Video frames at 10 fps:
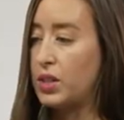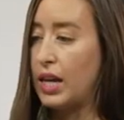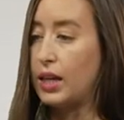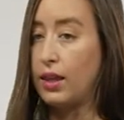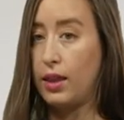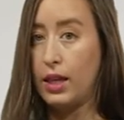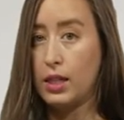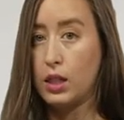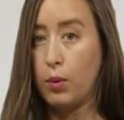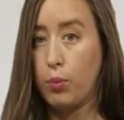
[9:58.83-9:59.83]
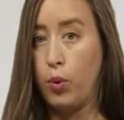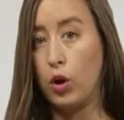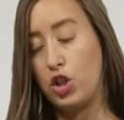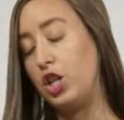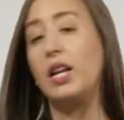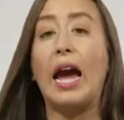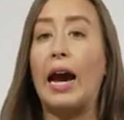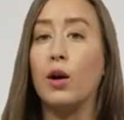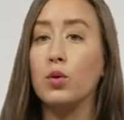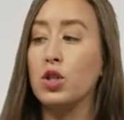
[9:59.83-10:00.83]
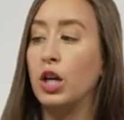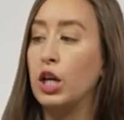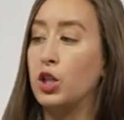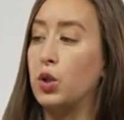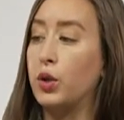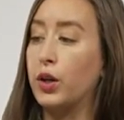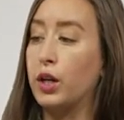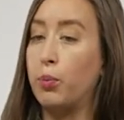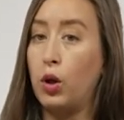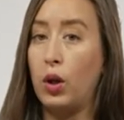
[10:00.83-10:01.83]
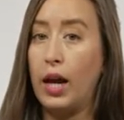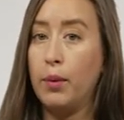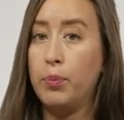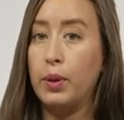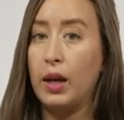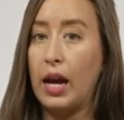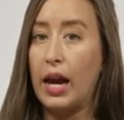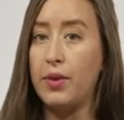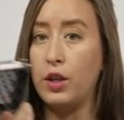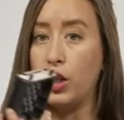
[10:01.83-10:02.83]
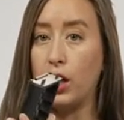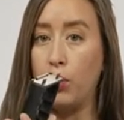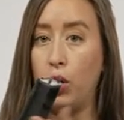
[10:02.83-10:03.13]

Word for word: take this portion out. So you're going to pull up and then you're gonna